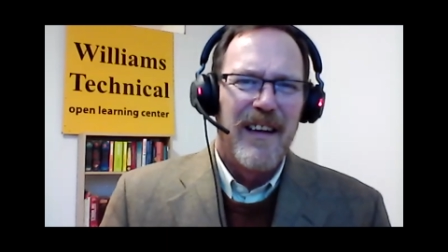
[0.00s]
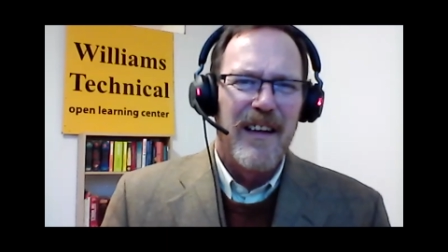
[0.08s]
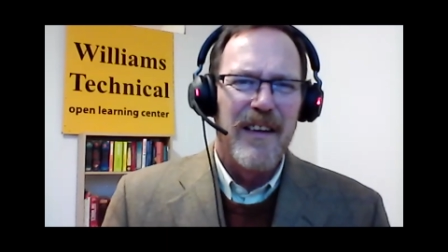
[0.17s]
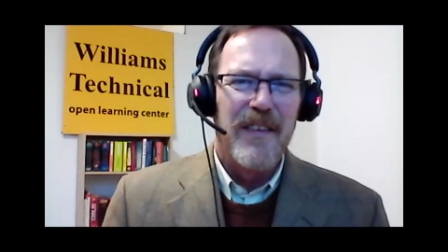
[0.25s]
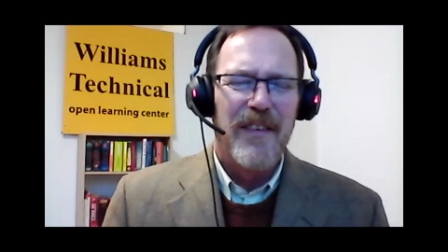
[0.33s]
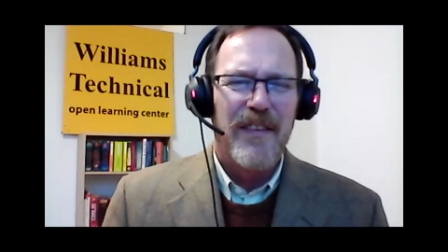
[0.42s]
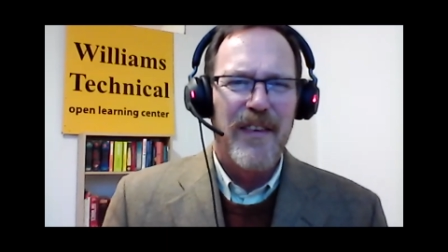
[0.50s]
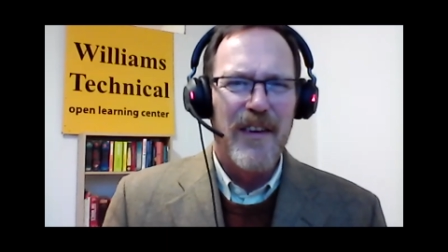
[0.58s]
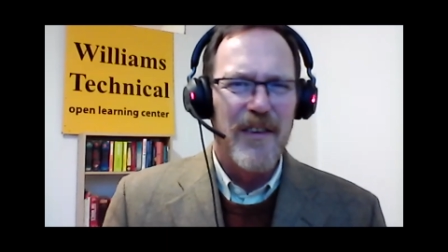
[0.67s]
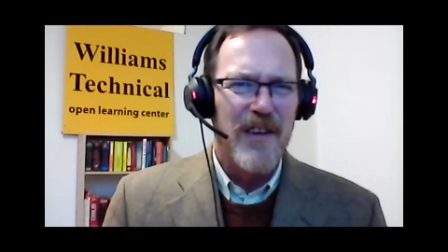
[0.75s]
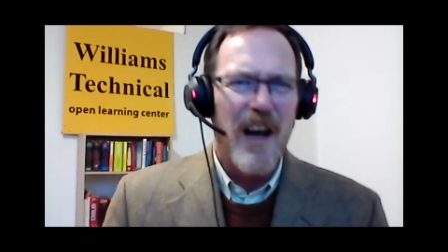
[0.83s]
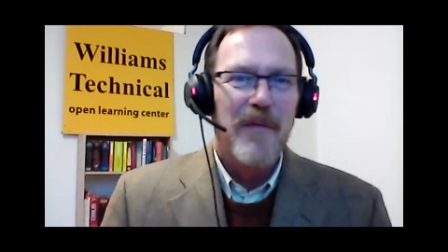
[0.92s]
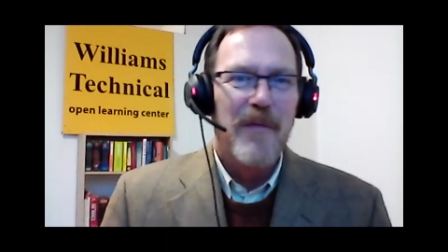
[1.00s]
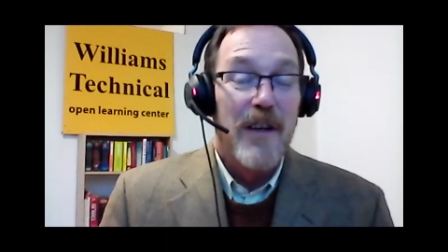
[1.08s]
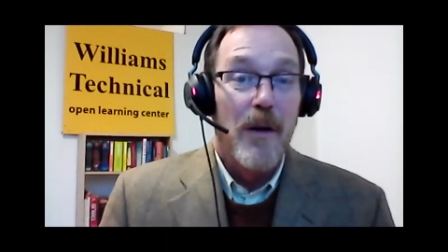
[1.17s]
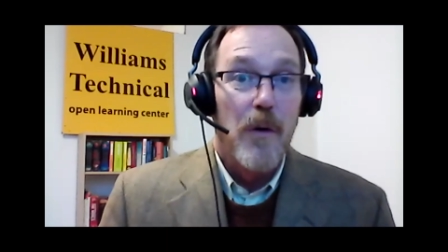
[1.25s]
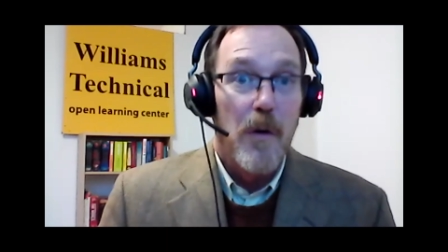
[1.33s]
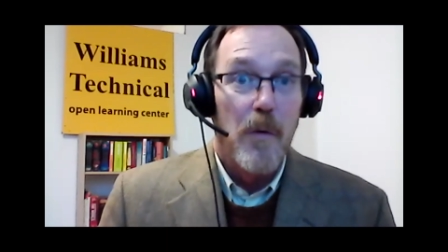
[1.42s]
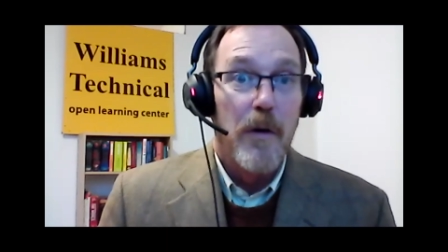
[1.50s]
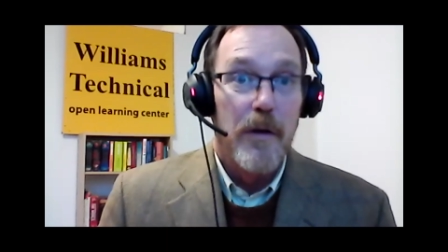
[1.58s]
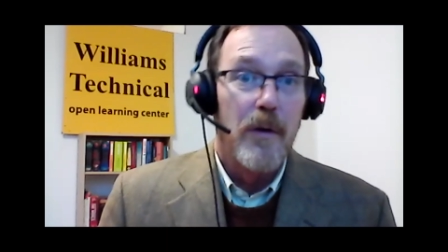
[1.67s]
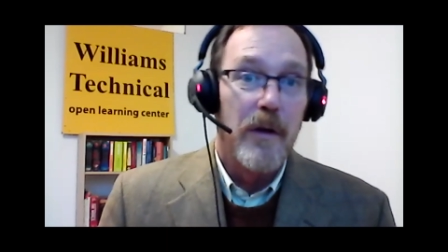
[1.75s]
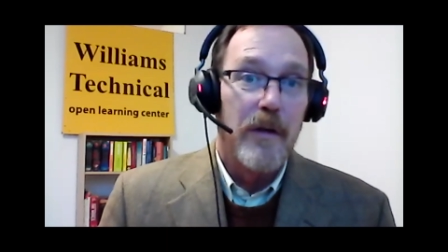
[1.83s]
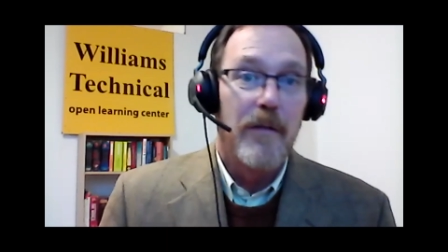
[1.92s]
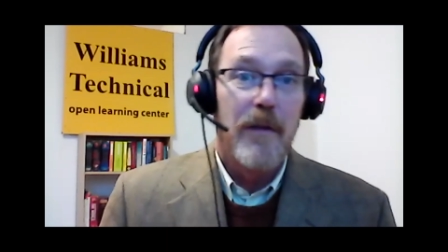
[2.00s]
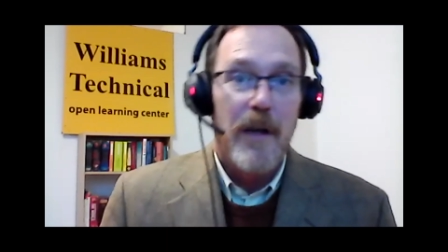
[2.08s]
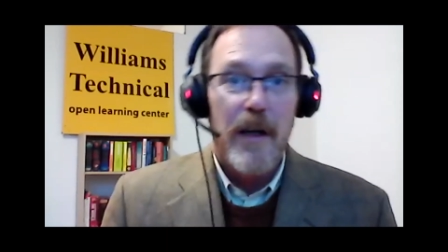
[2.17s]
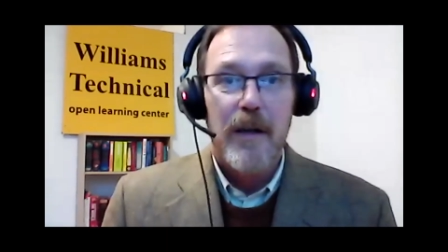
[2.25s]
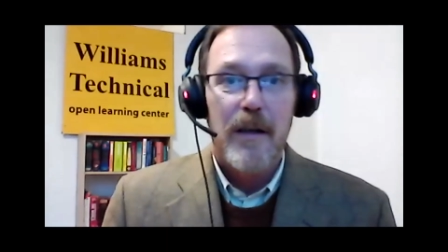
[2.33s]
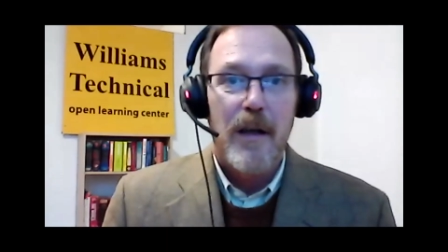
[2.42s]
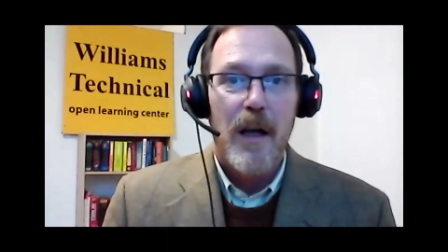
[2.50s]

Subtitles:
it's their job to know what we're doing, right?